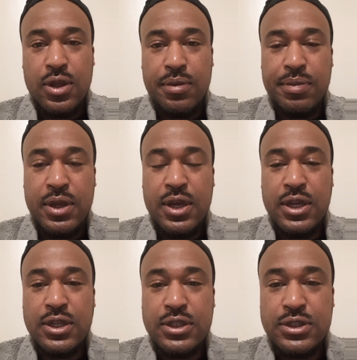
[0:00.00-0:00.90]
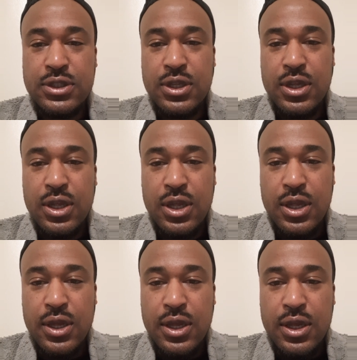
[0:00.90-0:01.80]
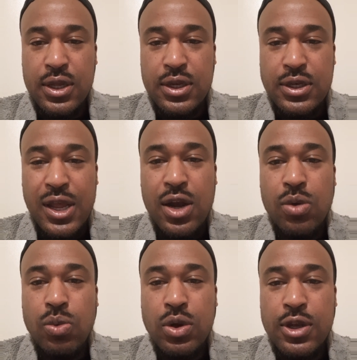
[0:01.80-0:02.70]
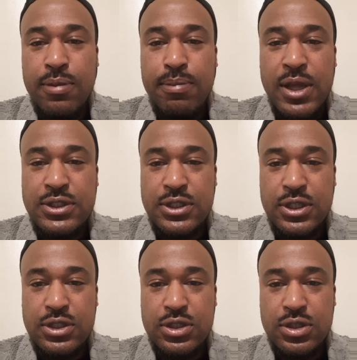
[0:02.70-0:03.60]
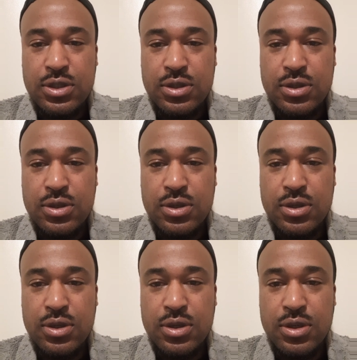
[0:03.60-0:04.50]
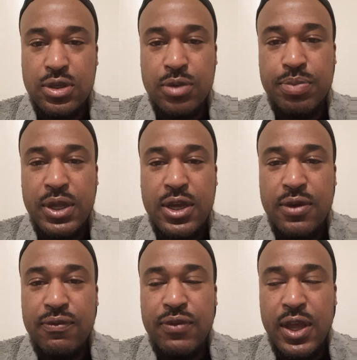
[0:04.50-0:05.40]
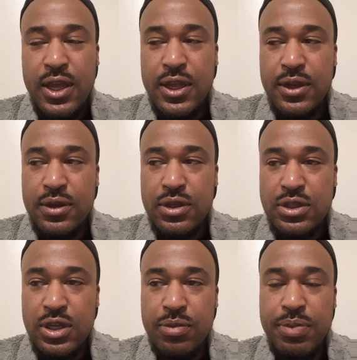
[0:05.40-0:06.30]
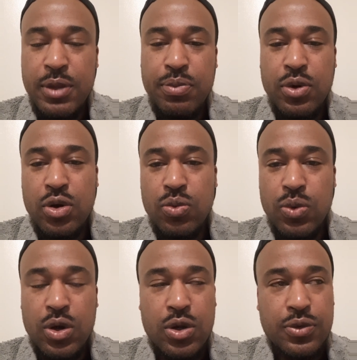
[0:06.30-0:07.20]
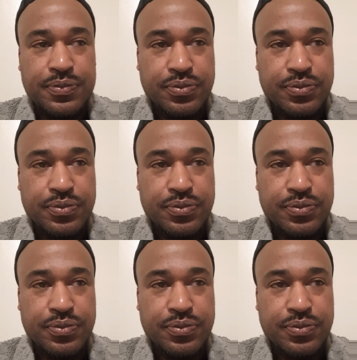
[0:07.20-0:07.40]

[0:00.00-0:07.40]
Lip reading: because they don't want the message to be conveyed to the people in the world